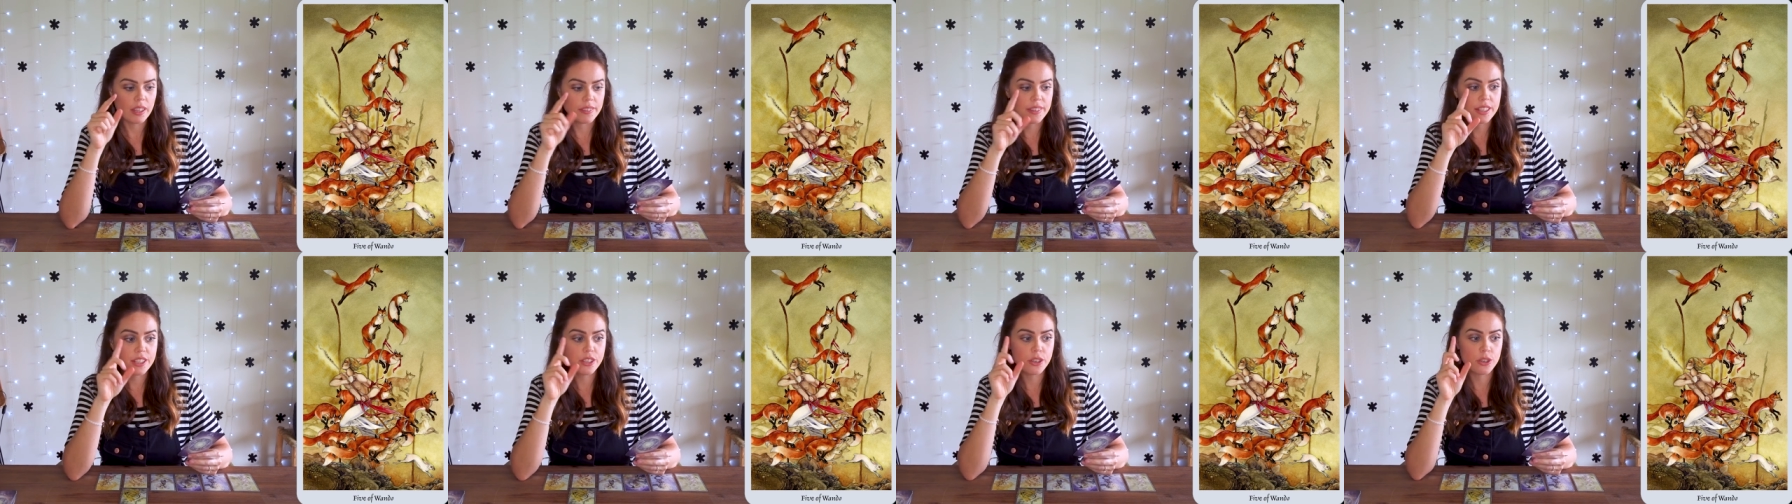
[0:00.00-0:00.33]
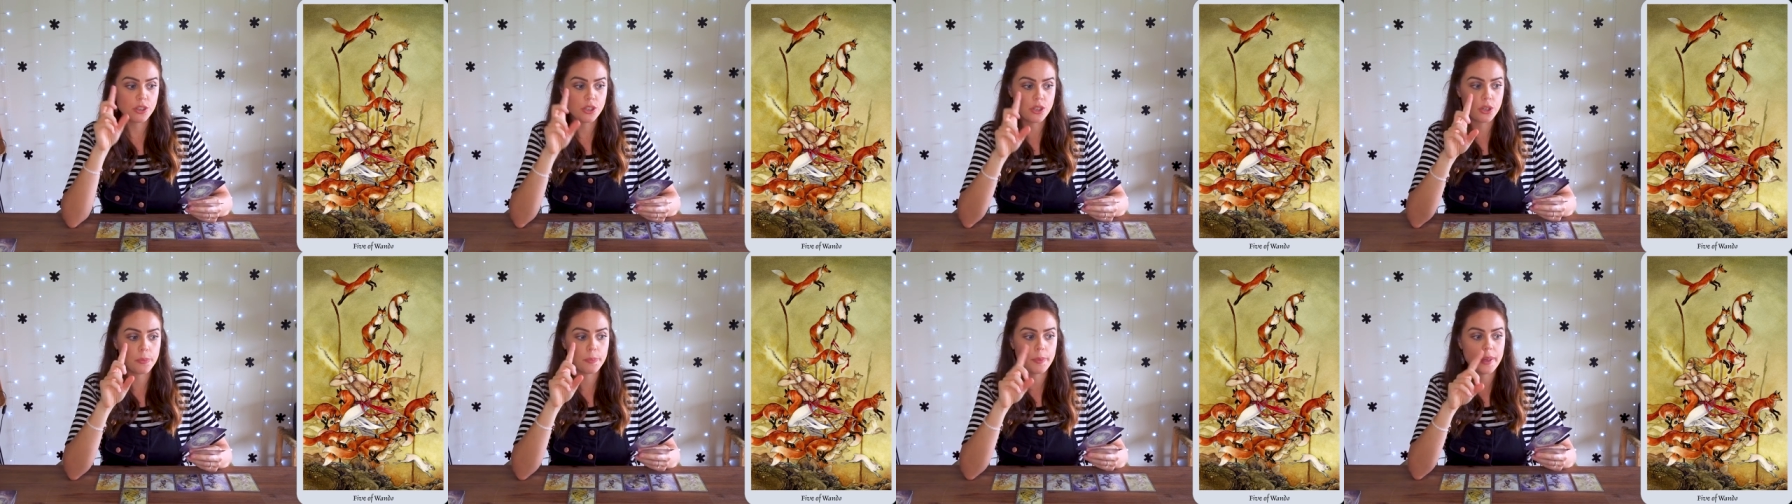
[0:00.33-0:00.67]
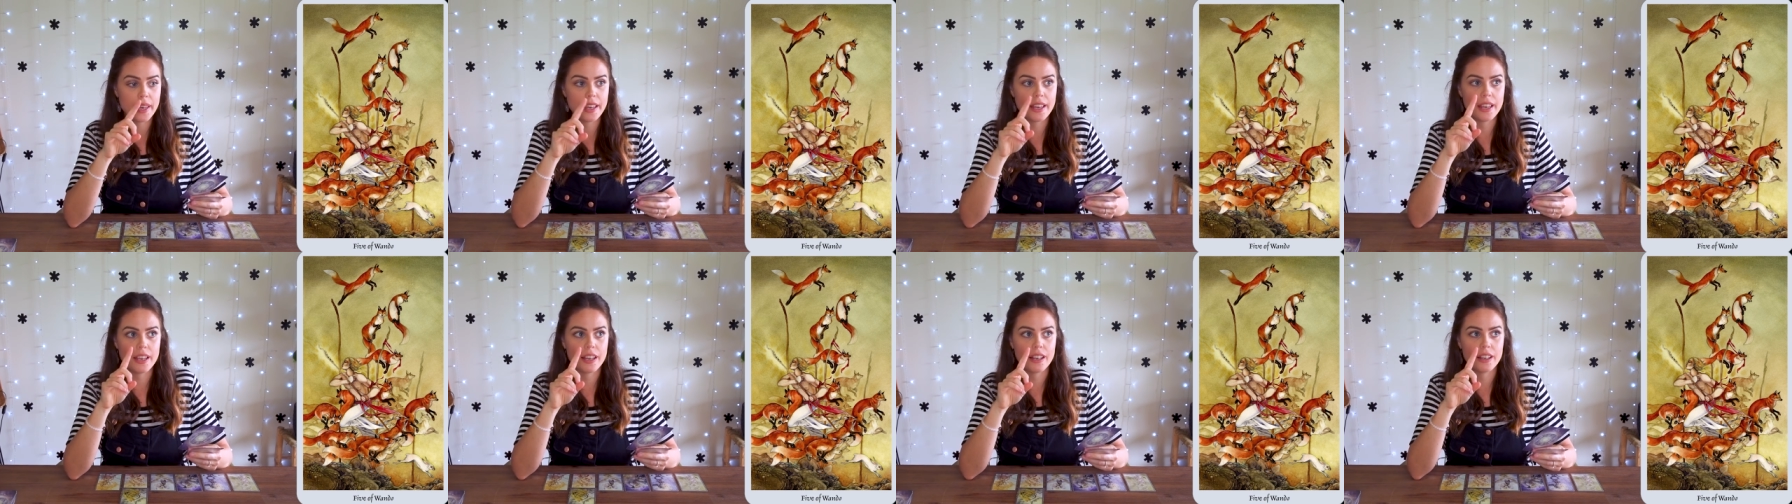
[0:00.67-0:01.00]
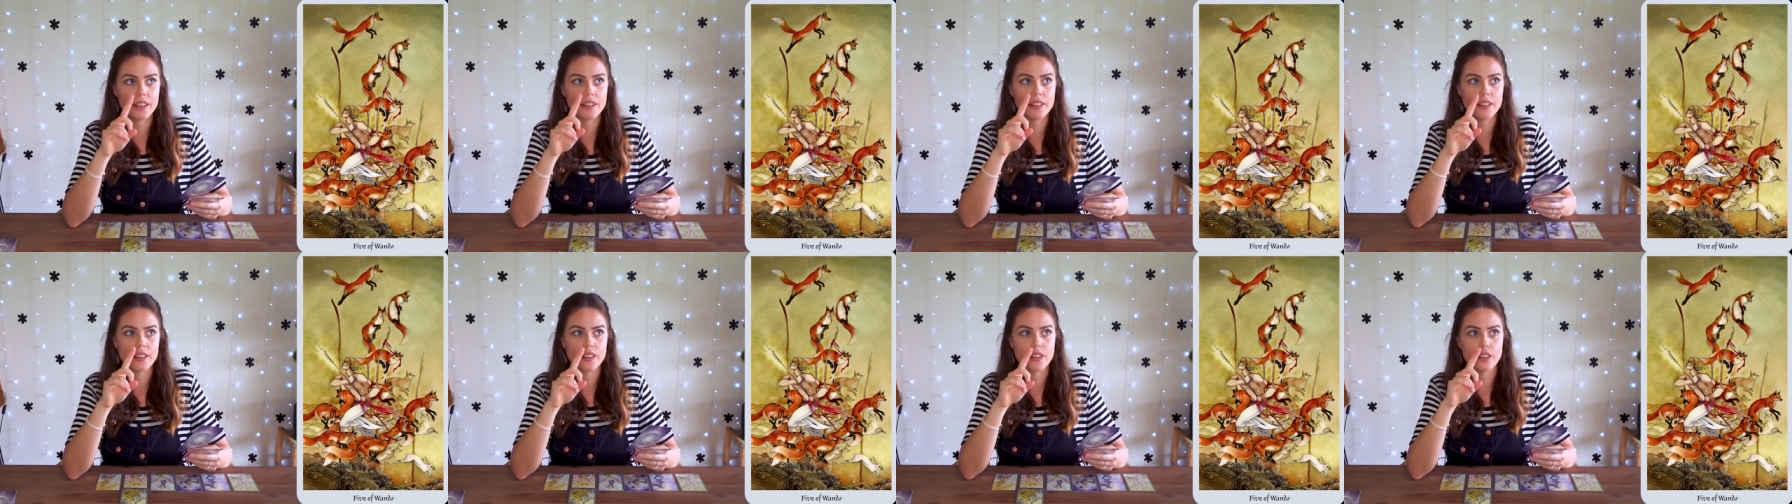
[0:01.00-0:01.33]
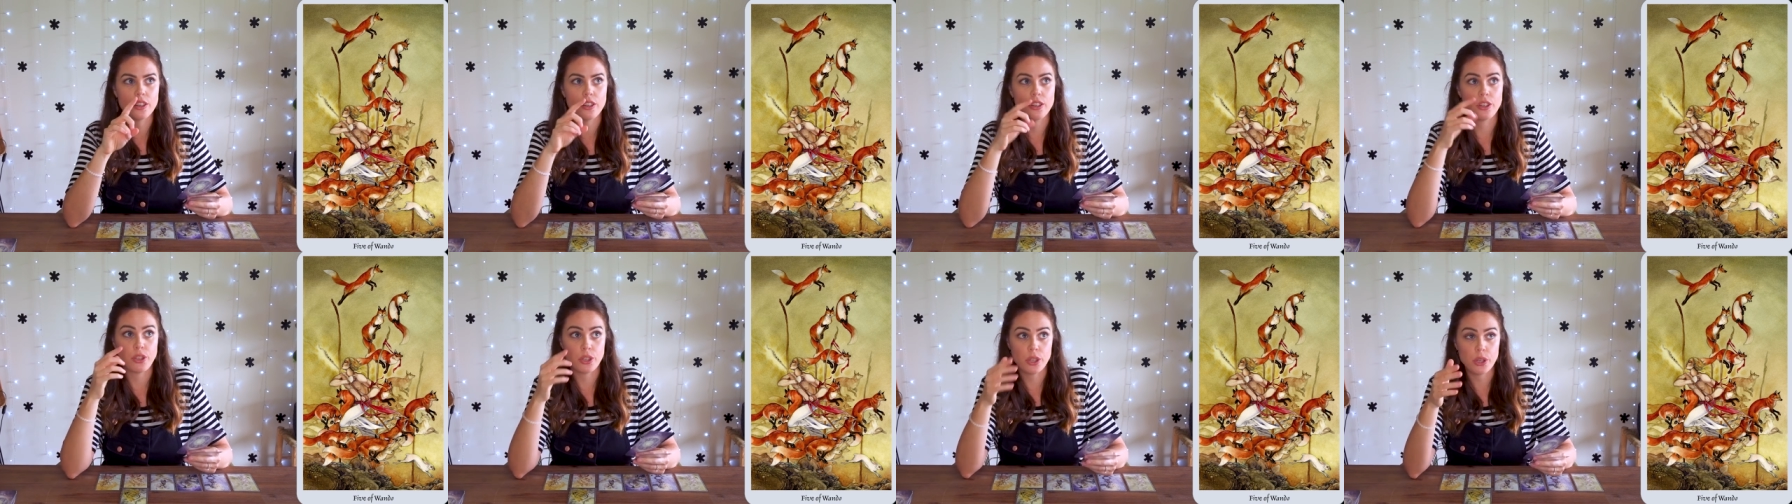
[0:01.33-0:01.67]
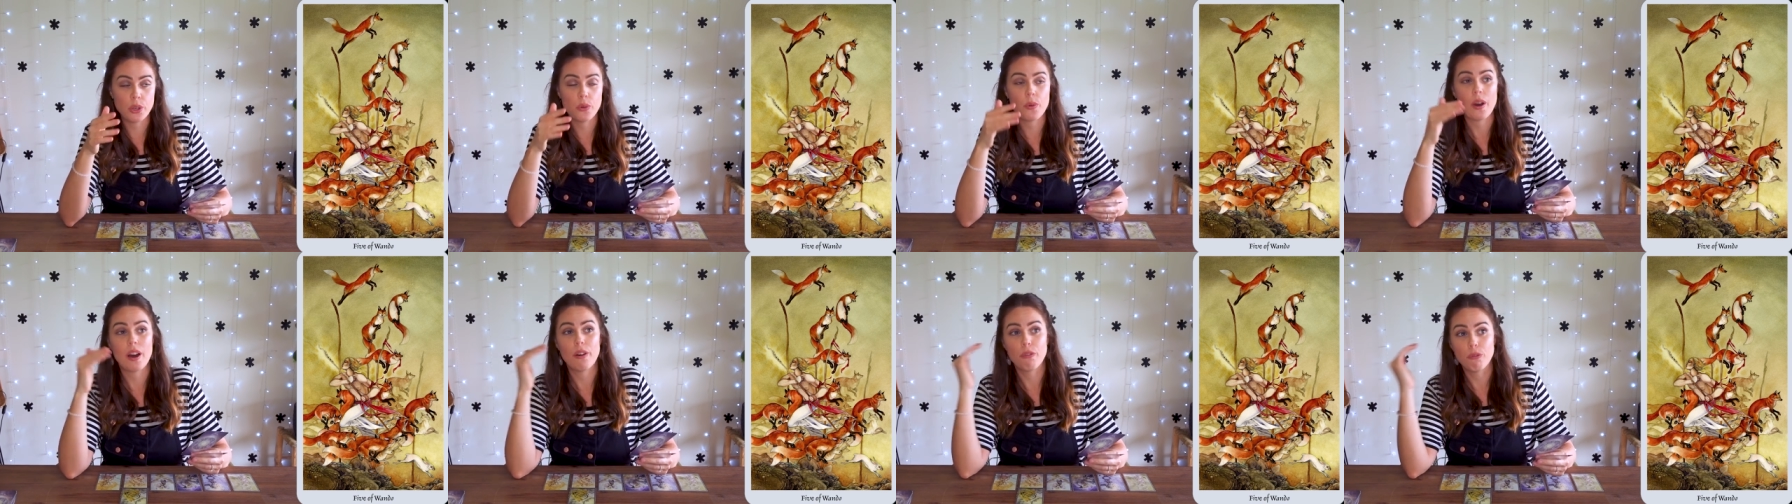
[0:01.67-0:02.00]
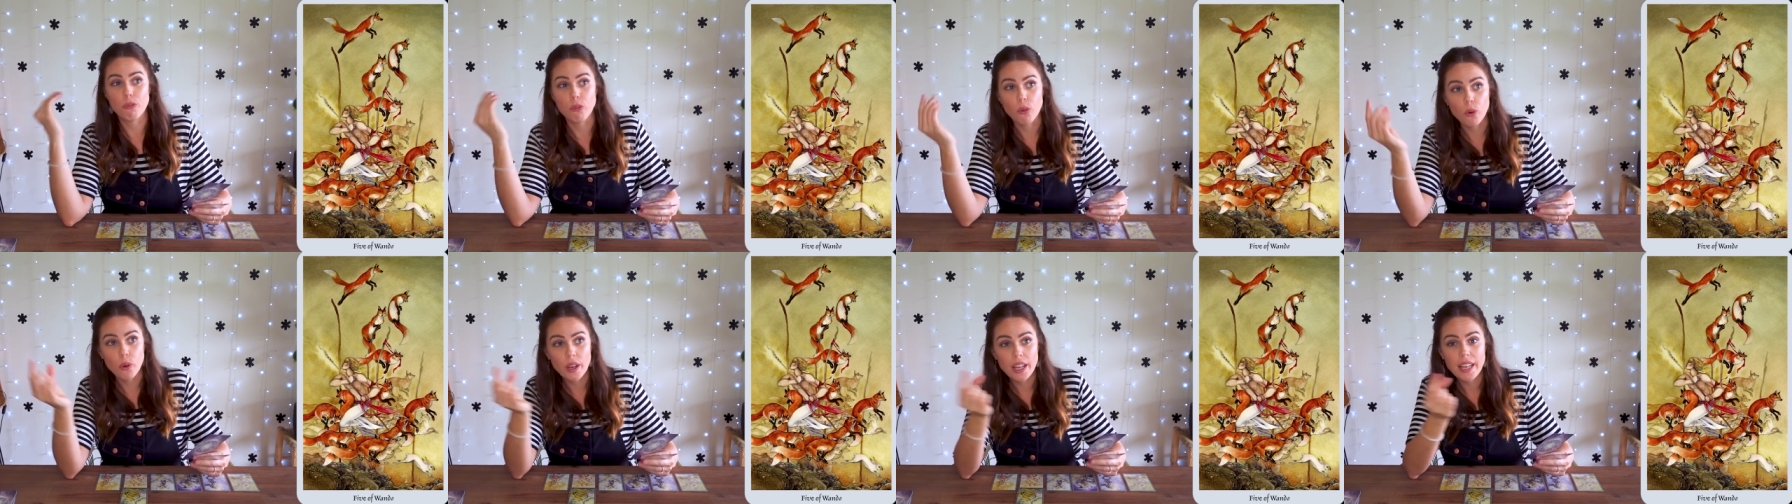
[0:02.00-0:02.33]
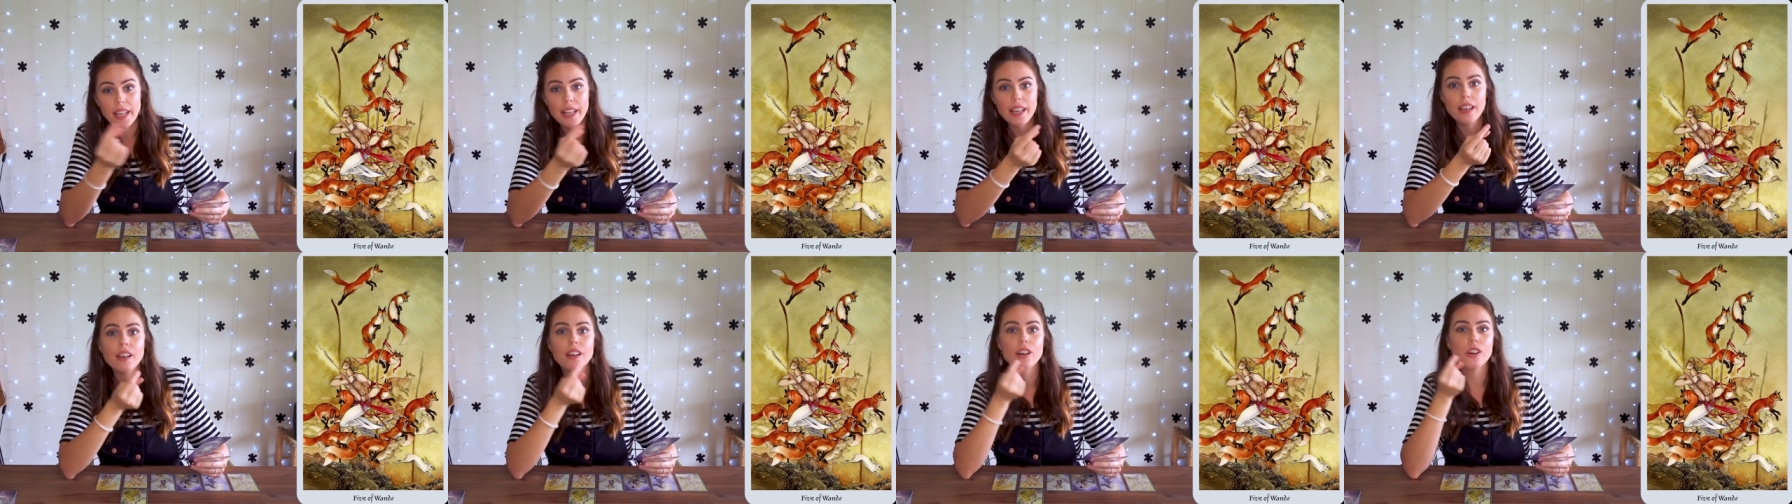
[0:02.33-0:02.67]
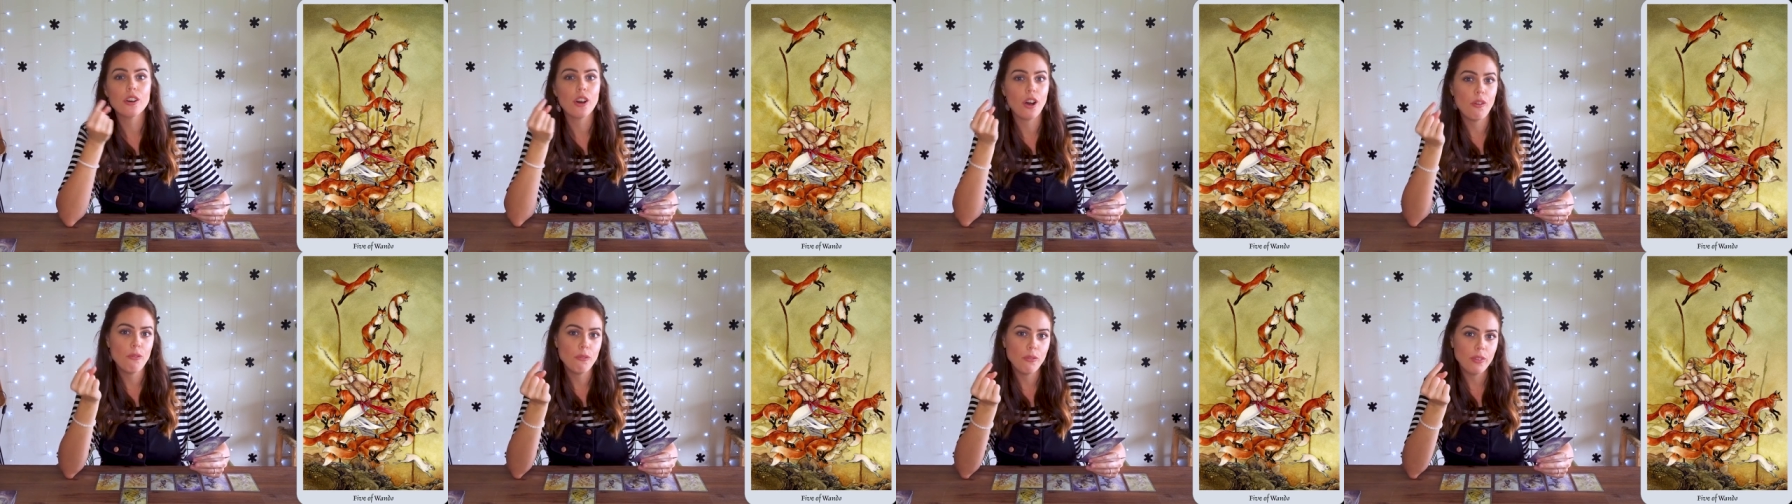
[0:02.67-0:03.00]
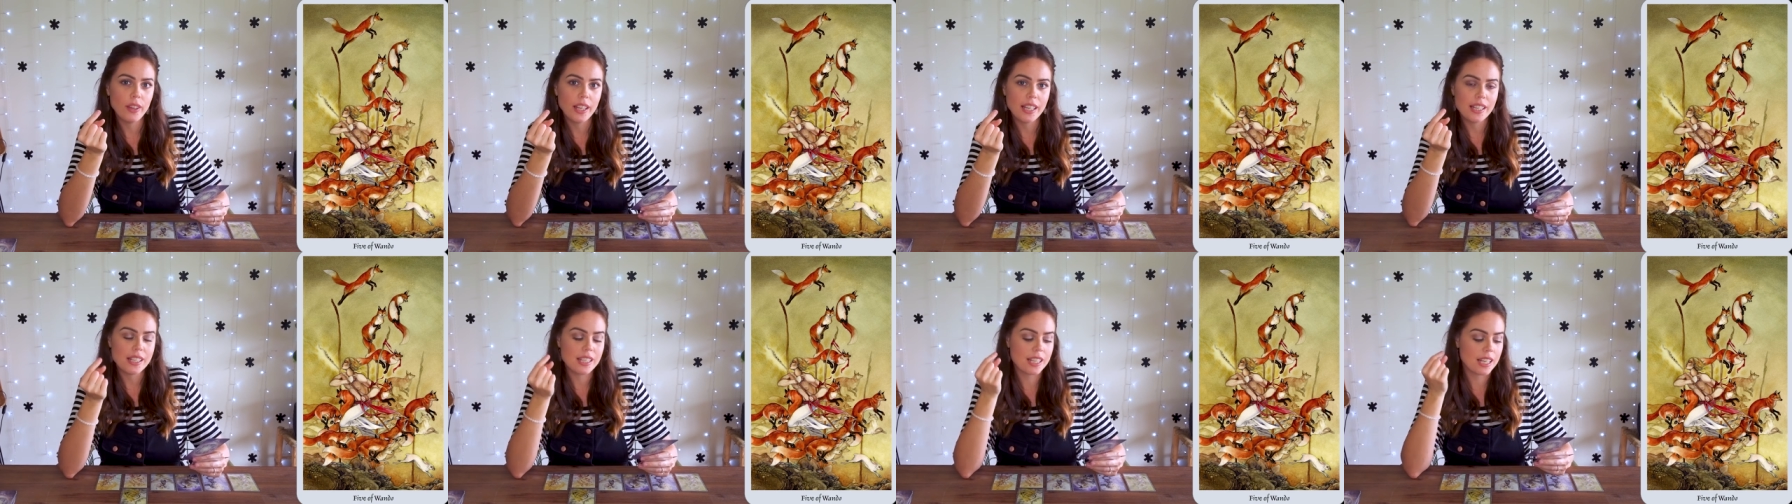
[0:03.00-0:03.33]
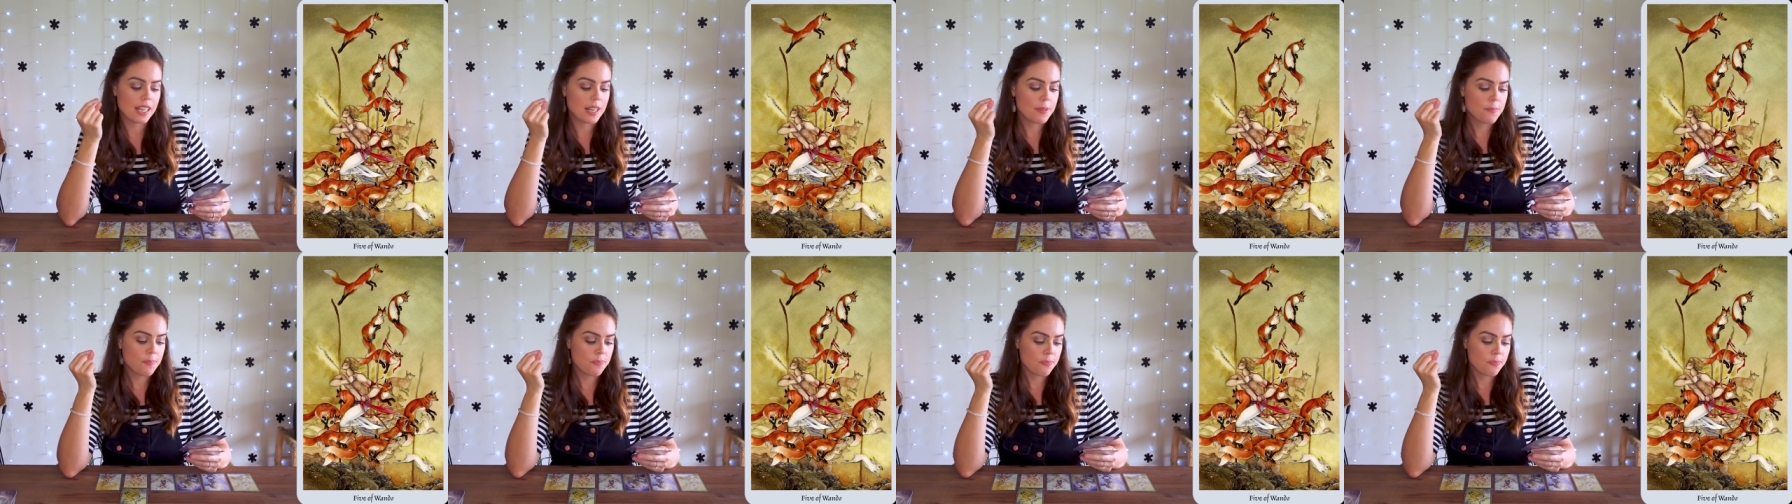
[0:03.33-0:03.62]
This could be you avoiding conflict.